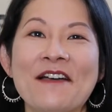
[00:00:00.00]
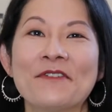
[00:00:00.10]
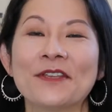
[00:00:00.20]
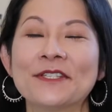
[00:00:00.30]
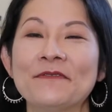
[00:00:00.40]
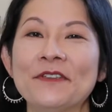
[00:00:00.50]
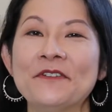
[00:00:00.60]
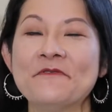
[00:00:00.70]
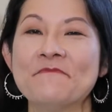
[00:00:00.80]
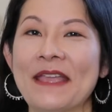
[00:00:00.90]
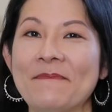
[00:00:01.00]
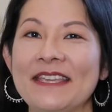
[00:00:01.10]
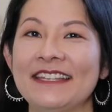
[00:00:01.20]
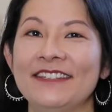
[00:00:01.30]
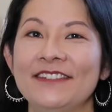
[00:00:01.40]
For those of you who might
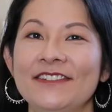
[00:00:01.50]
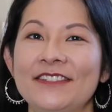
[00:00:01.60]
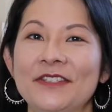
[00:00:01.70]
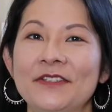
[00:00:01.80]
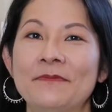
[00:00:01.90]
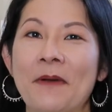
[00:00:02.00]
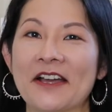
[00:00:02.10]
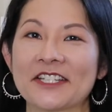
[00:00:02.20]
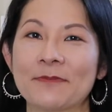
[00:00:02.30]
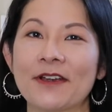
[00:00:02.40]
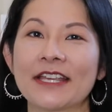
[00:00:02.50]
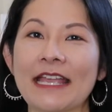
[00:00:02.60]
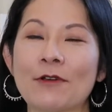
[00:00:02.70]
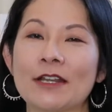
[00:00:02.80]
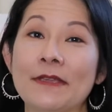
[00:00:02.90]
be new to Poshmark
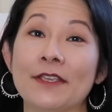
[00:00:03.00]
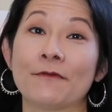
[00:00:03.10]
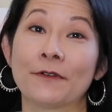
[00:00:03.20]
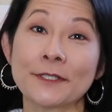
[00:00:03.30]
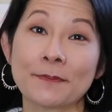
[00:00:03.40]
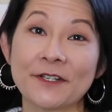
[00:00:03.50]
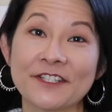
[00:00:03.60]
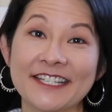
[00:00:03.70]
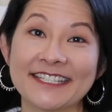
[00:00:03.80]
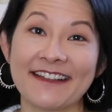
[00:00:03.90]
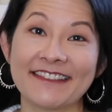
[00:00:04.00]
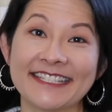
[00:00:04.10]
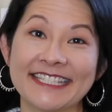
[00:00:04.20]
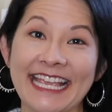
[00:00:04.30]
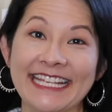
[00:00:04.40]
and want to make your first purchase on the
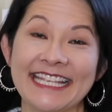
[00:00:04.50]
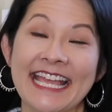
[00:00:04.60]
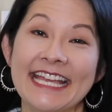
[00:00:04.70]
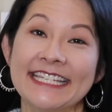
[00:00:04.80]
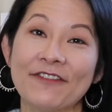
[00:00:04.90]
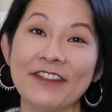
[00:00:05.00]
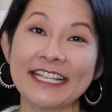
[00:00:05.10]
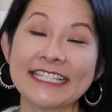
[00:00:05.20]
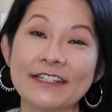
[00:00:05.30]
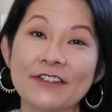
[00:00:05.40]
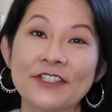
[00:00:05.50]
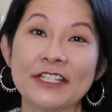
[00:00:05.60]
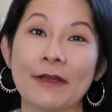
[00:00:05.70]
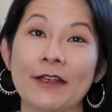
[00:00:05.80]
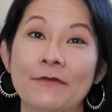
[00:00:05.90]
site, definitely consider
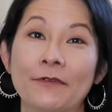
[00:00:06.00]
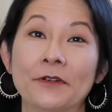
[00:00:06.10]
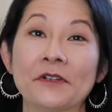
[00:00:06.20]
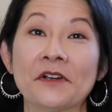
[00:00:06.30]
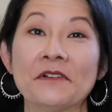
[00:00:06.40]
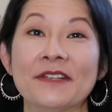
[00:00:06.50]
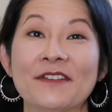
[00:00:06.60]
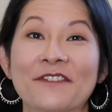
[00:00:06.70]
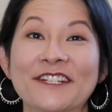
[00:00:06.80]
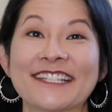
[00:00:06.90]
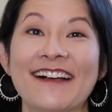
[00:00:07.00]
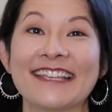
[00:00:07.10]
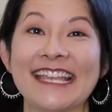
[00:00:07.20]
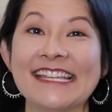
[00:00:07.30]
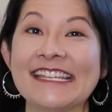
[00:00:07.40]
using my referral code when you first
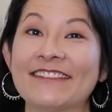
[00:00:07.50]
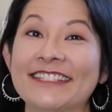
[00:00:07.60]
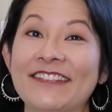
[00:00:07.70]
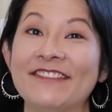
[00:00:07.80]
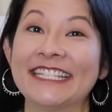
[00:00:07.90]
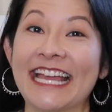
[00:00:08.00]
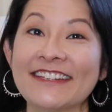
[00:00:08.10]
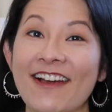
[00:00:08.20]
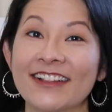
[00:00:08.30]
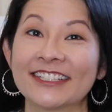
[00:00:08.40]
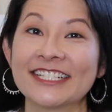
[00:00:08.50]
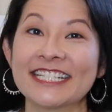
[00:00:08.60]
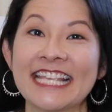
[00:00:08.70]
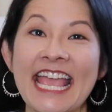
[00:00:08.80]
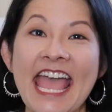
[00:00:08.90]
log in. It'll save you
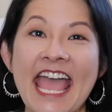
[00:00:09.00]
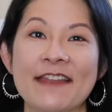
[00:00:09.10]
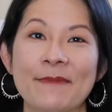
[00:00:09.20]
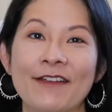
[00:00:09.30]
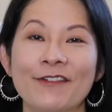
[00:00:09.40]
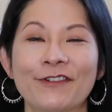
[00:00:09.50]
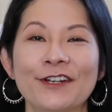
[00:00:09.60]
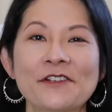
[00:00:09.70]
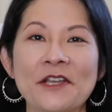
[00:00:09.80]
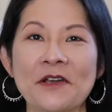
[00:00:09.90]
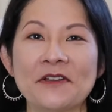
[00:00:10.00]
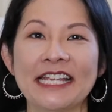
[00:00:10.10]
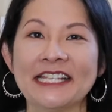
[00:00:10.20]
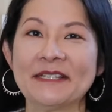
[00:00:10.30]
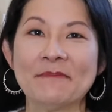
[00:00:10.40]
$10, and my referral code
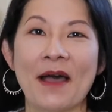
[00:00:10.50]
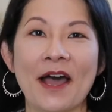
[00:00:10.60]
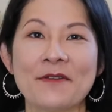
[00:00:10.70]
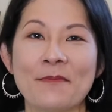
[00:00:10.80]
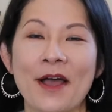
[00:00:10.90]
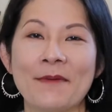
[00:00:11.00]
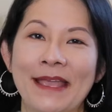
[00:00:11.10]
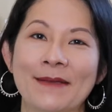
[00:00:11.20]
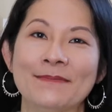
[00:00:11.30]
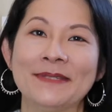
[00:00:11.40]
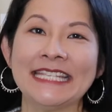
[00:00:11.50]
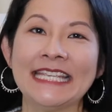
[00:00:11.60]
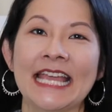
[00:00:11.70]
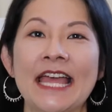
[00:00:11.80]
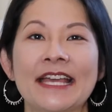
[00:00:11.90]
is
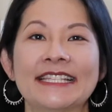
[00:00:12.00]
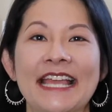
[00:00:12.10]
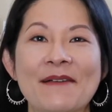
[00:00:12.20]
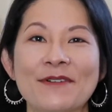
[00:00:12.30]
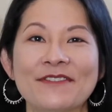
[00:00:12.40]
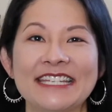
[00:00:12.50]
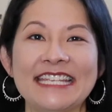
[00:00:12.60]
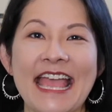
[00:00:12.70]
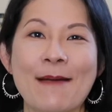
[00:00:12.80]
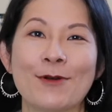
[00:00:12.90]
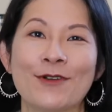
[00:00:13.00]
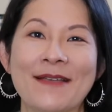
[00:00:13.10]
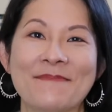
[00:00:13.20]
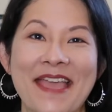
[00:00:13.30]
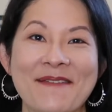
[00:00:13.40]
MODMOMMD. That's
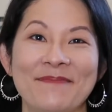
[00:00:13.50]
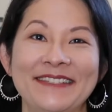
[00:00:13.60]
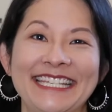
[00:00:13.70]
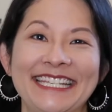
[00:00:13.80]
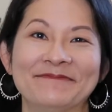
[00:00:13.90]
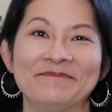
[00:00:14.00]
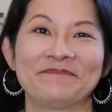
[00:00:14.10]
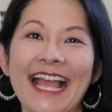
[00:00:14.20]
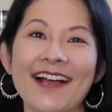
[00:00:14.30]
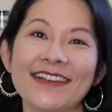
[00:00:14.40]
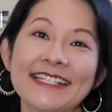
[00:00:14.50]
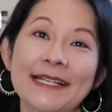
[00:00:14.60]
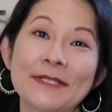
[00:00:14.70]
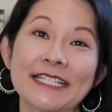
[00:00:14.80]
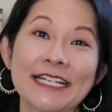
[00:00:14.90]
MODMOMMD. Okay, so
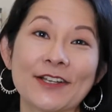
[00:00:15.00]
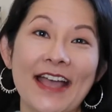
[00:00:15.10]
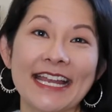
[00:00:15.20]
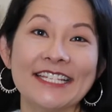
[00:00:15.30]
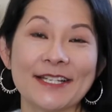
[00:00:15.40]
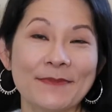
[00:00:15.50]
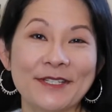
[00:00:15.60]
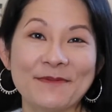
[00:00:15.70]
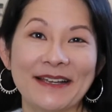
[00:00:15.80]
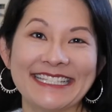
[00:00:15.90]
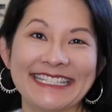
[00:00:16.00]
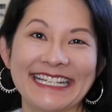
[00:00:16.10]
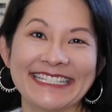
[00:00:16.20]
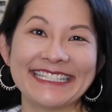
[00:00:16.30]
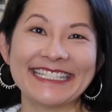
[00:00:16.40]
I'm just going to go ahead and jump into my
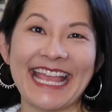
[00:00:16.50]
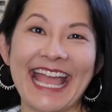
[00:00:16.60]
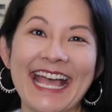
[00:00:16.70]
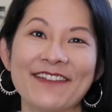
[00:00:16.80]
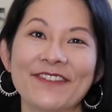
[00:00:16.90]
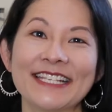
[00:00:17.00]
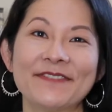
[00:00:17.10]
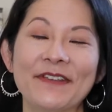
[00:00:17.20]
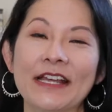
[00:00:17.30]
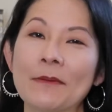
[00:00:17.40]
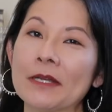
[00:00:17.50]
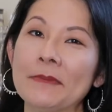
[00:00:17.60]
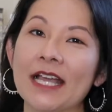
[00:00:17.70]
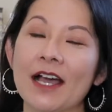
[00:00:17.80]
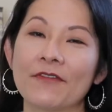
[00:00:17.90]
sales, and for this video I'm going to
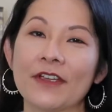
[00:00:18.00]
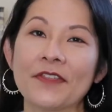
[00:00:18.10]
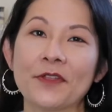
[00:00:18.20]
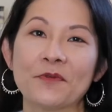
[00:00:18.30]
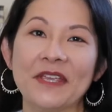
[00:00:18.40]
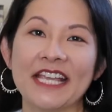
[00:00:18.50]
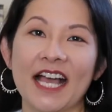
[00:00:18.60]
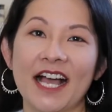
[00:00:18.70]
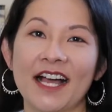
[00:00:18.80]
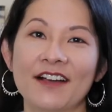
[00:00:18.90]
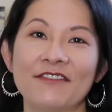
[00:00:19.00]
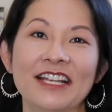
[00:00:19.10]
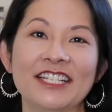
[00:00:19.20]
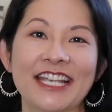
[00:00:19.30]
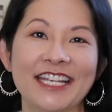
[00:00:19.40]
be covering the week of
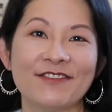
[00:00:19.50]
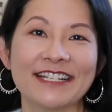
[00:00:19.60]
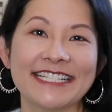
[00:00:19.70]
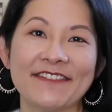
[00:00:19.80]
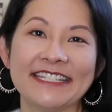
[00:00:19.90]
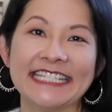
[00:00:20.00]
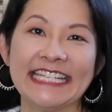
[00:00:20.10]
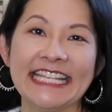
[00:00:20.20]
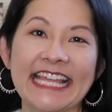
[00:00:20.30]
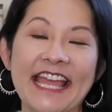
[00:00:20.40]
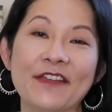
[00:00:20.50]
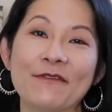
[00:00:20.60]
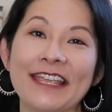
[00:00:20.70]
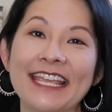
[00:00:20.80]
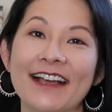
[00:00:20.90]
January 17th and the
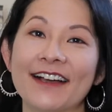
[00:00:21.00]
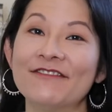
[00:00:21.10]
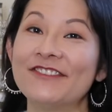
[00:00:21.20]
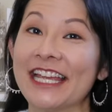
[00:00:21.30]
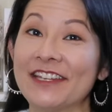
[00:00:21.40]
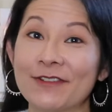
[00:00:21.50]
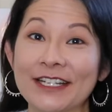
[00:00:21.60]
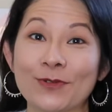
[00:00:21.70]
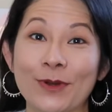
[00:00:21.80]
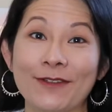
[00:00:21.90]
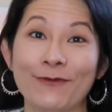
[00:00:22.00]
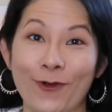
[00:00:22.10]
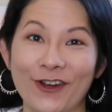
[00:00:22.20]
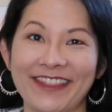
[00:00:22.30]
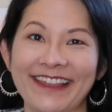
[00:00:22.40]
week of January
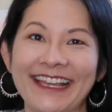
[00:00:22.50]
24th.